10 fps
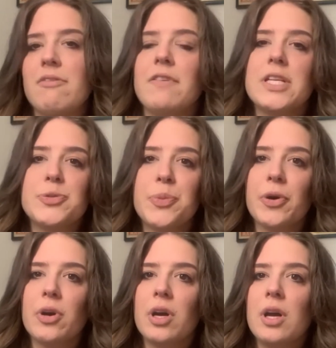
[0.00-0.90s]

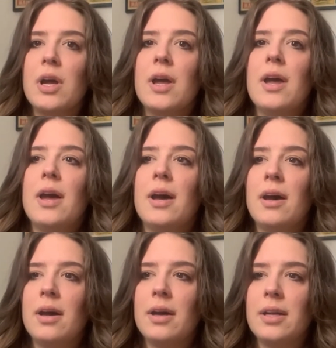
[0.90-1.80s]
Facebook,
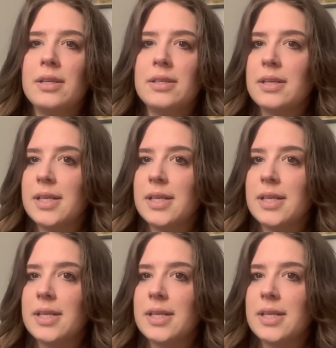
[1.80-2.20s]
and